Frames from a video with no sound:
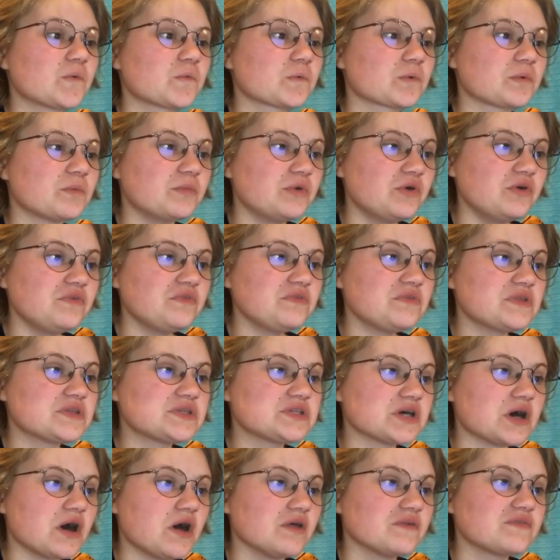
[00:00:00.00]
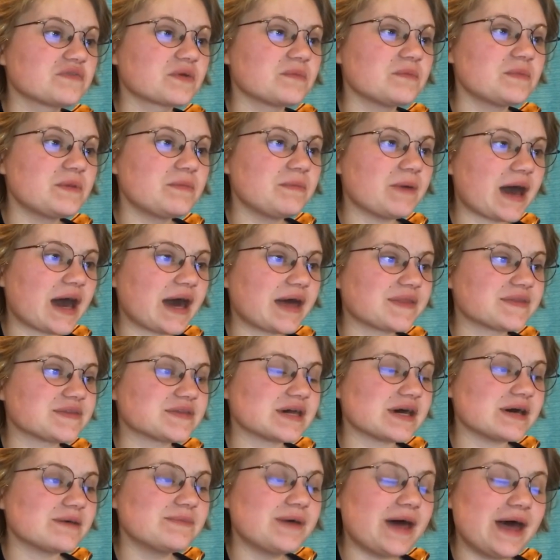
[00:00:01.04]
Remove the doll from the
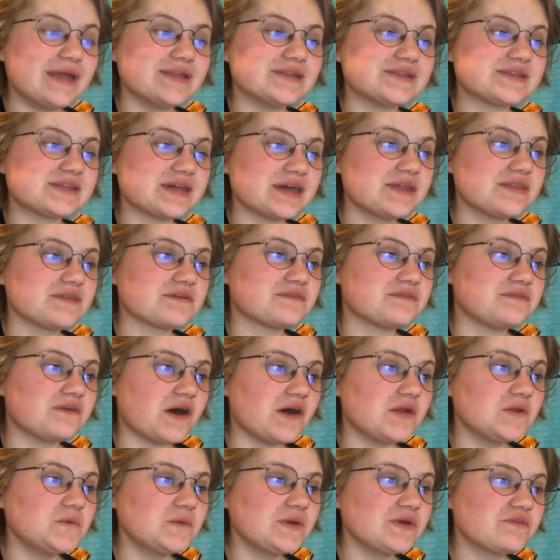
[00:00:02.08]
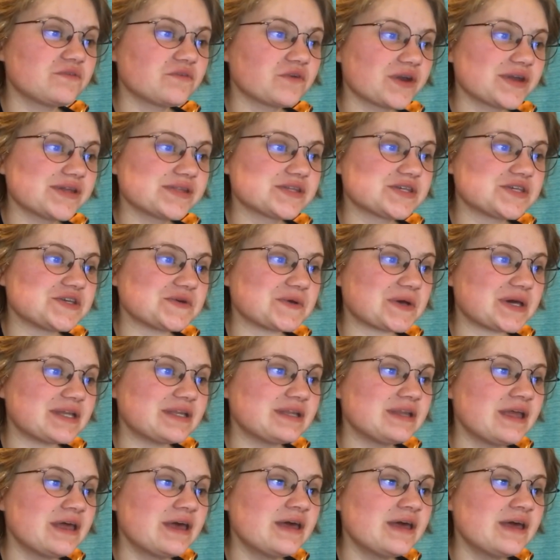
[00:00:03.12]
bathtub and say the following phrase to it,